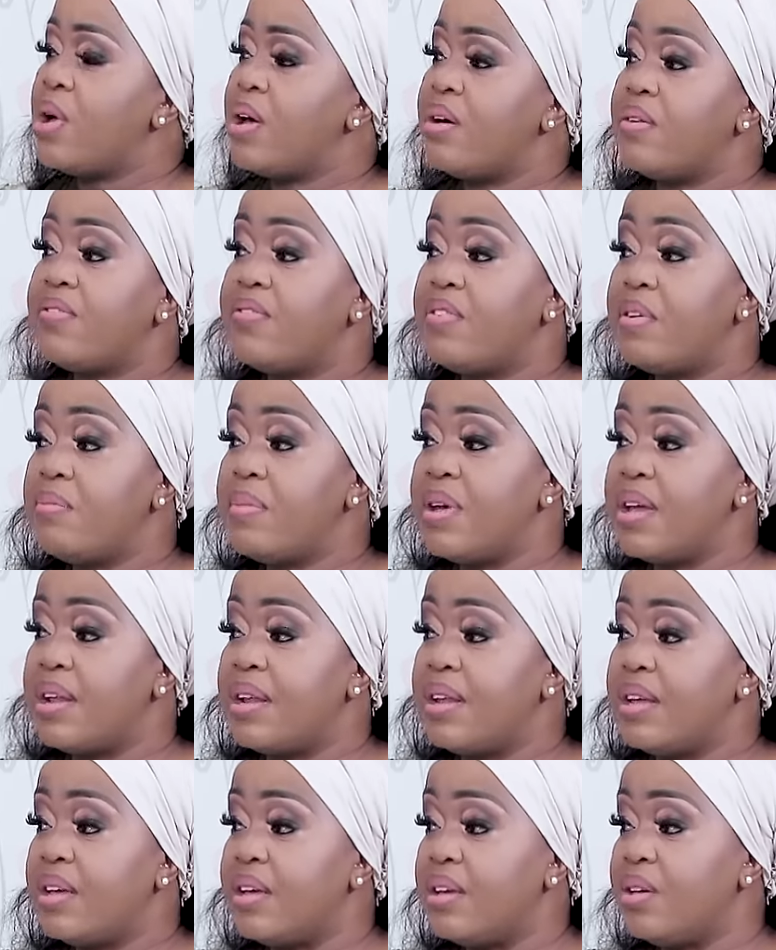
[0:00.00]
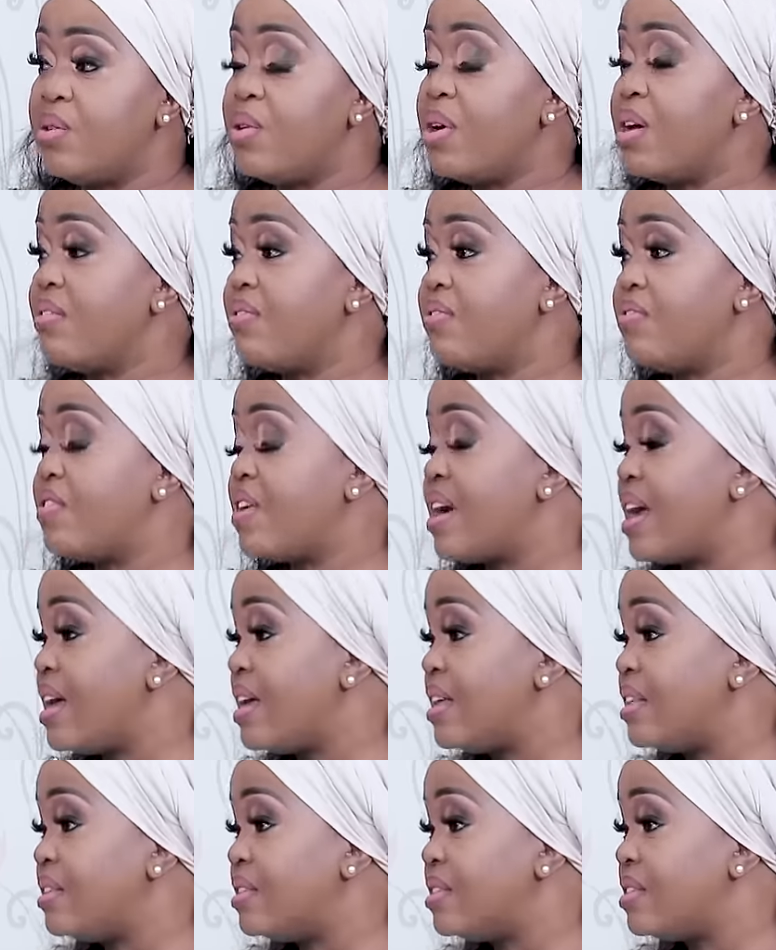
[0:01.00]
you have family, you have
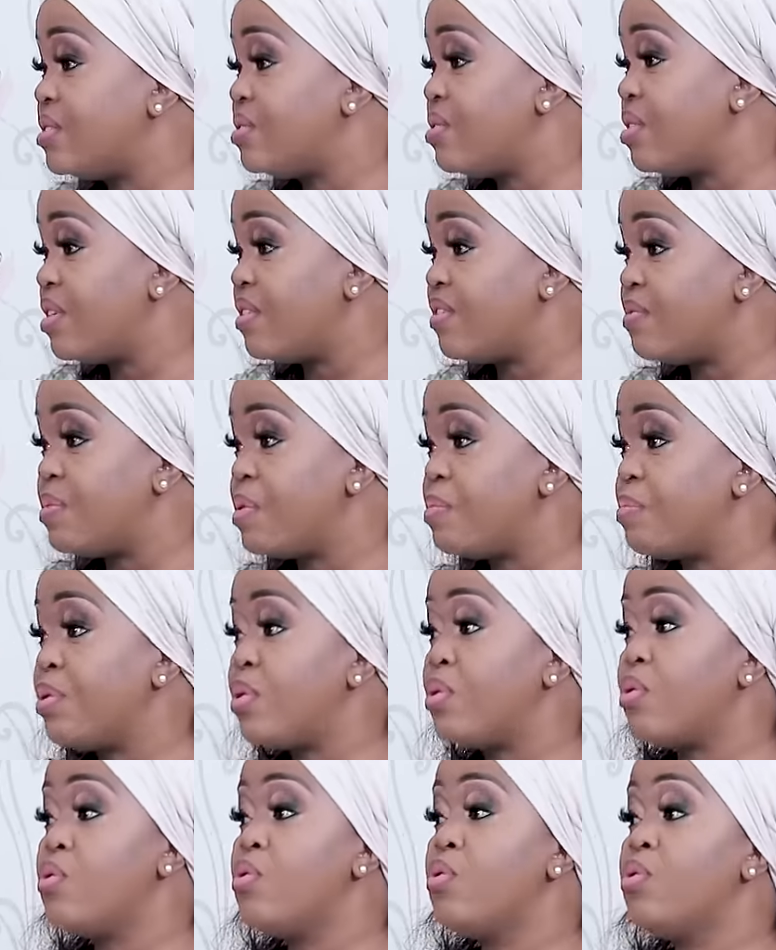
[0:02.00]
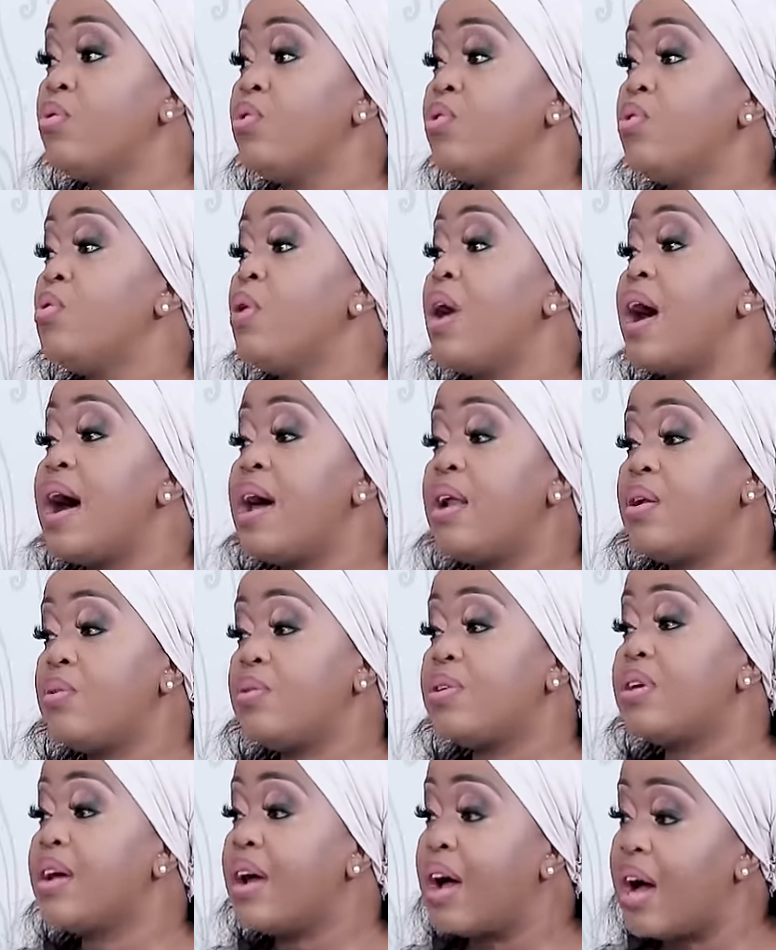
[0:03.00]
friends, you have people who you are
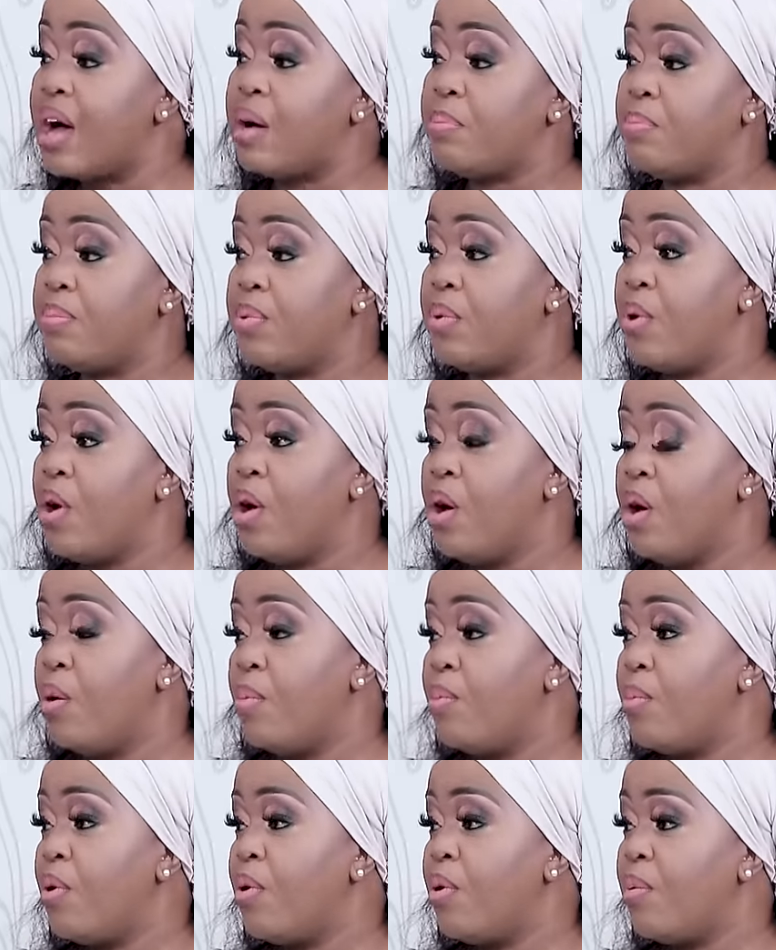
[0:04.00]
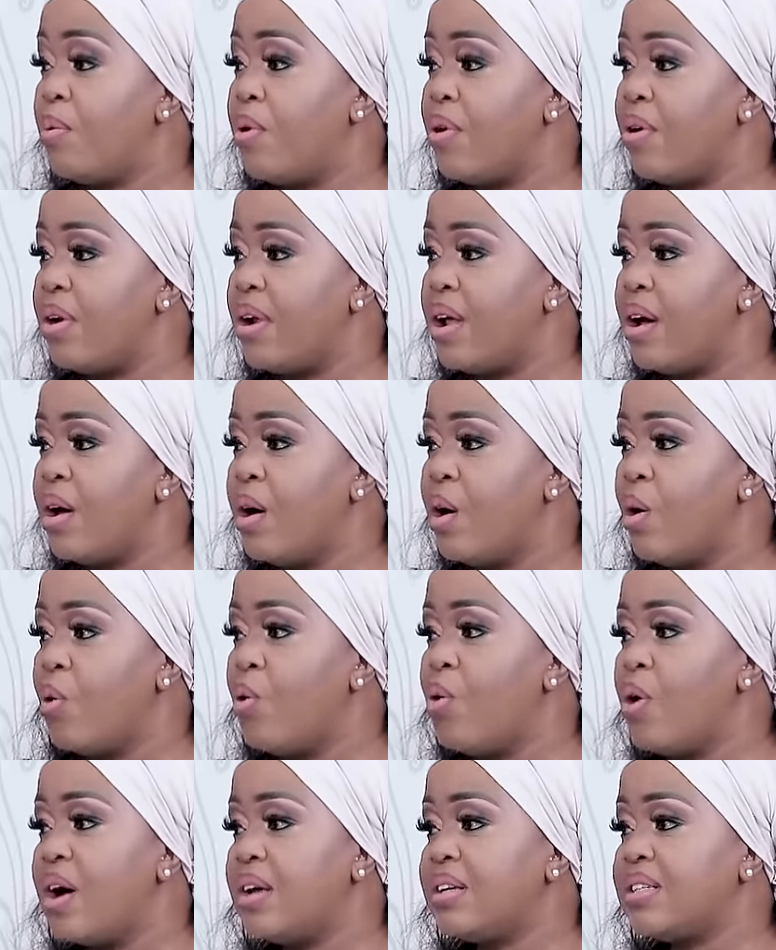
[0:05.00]
looking up, mobona,
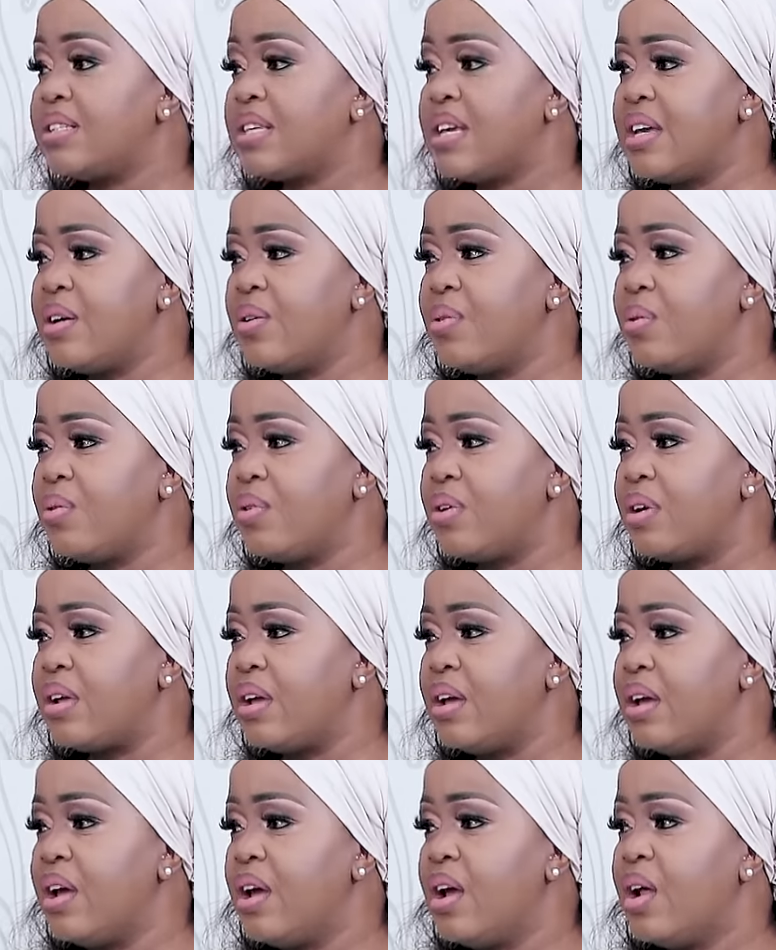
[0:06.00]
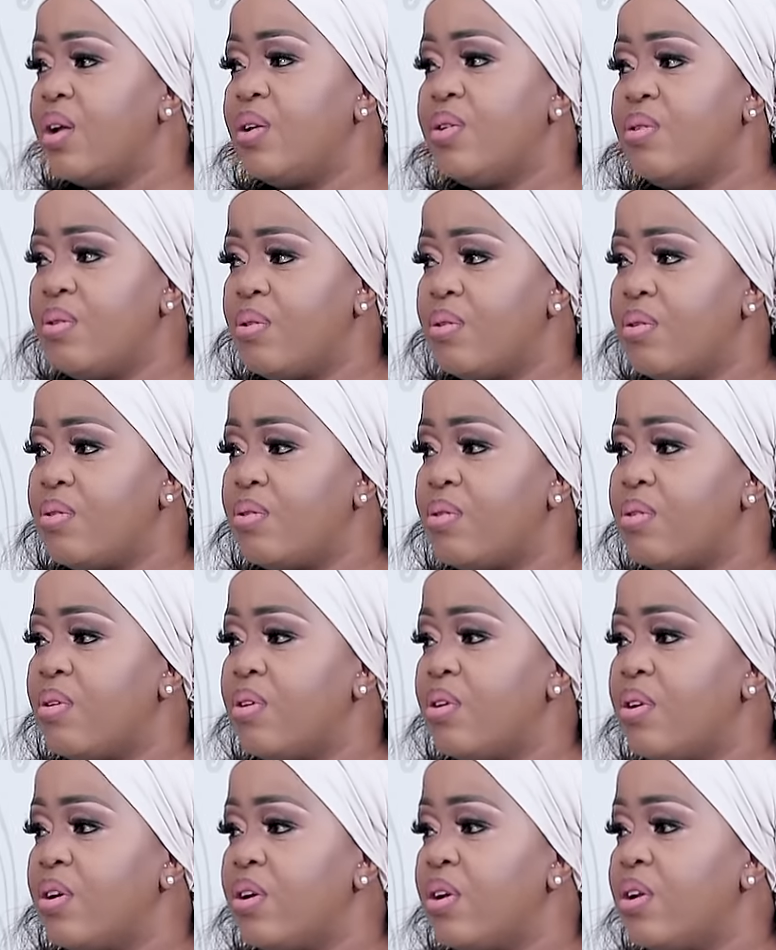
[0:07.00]
who are saying, no,
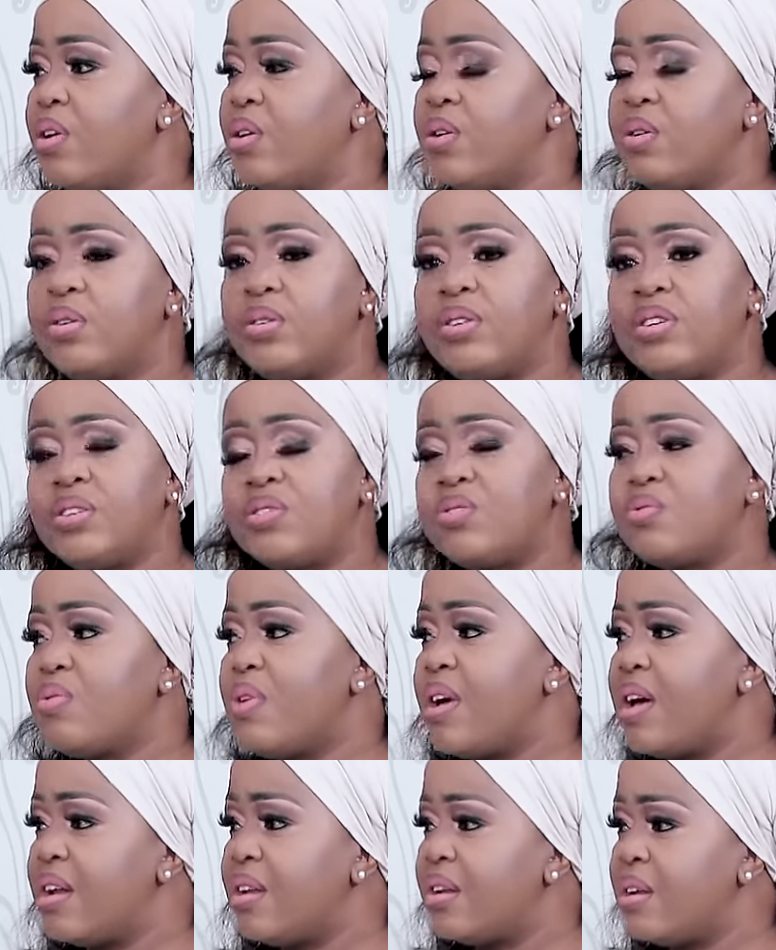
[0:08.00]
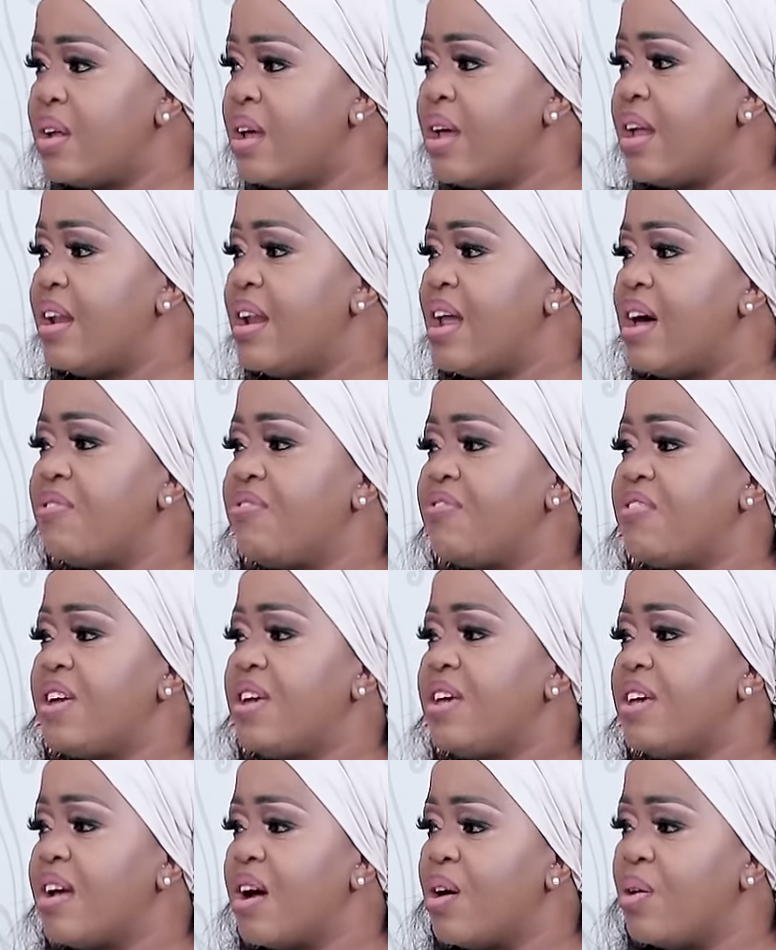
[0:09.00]
this one na
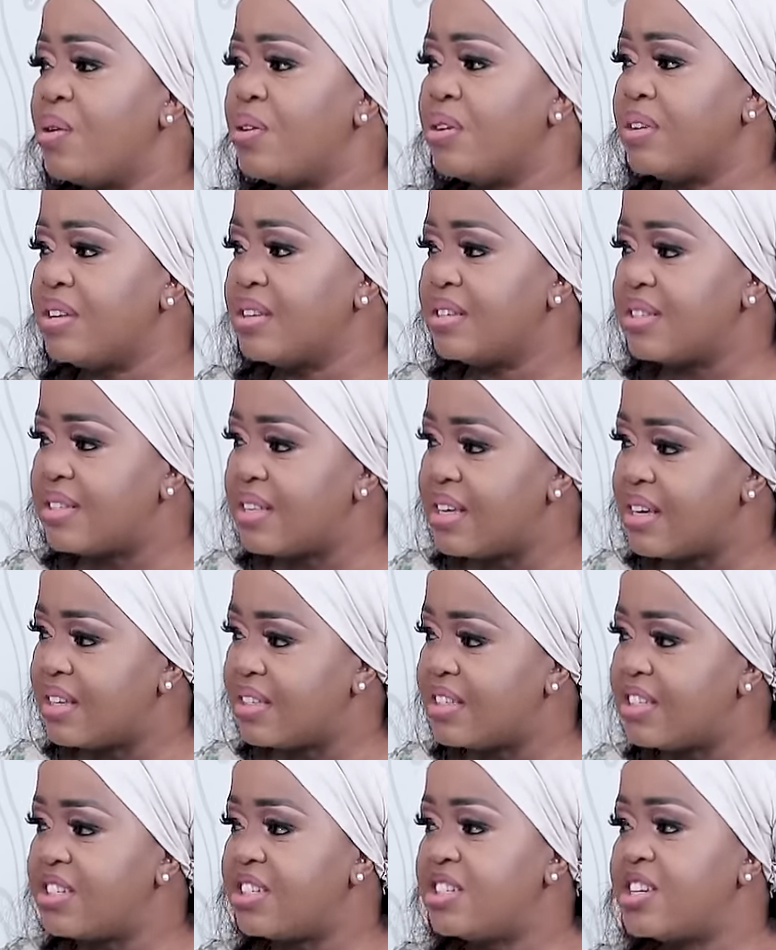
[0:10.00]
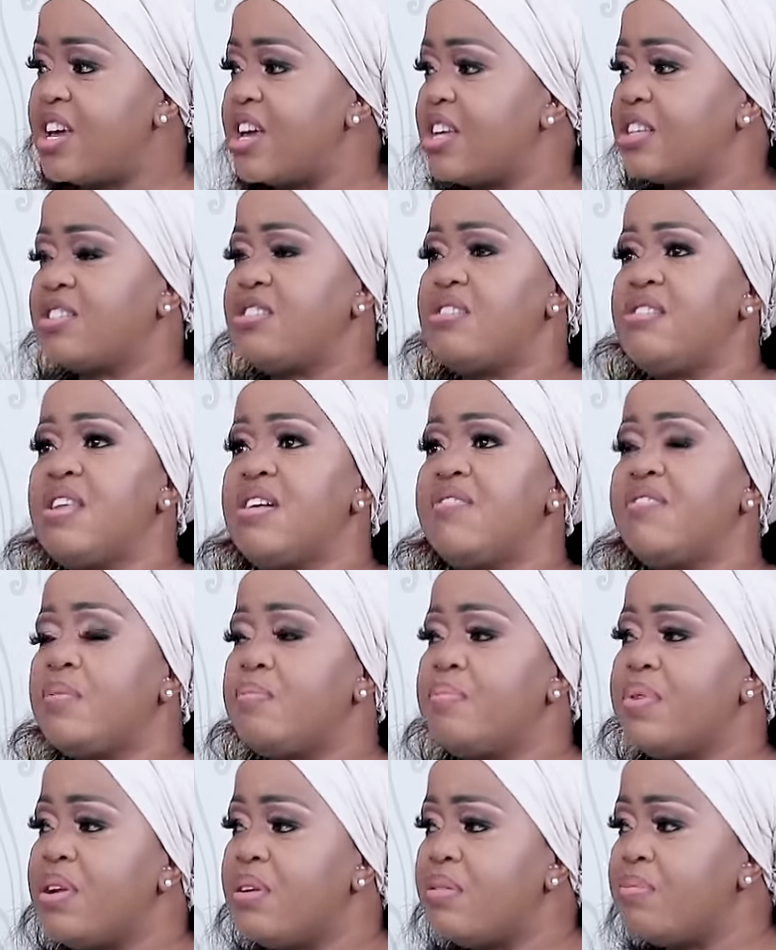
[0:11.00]
fake all these things, she has never
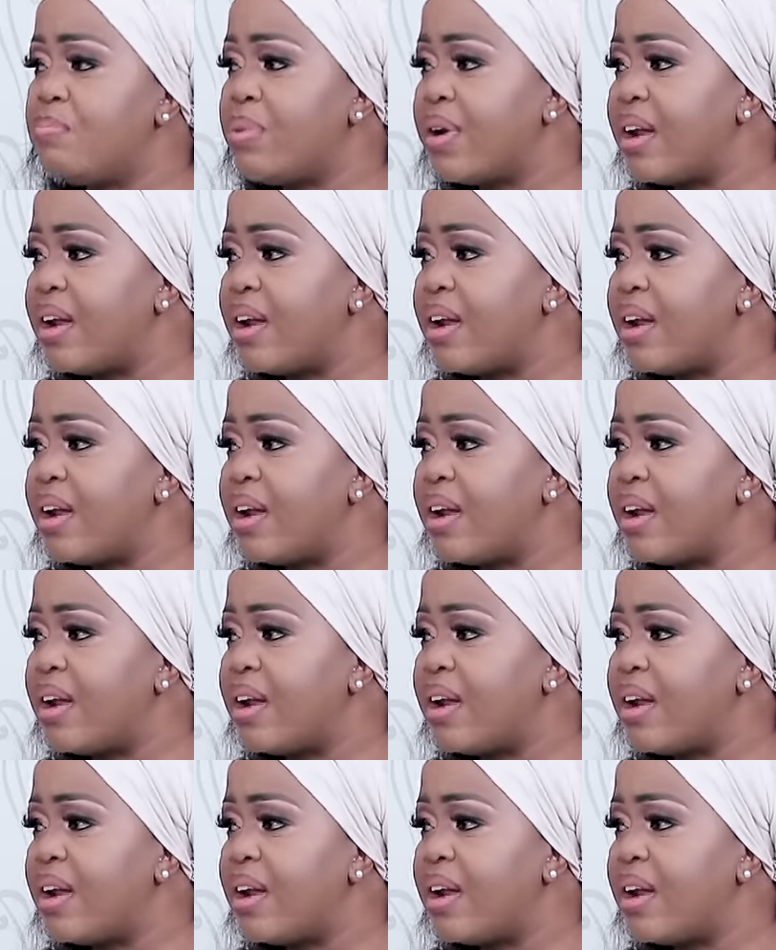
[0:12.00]
been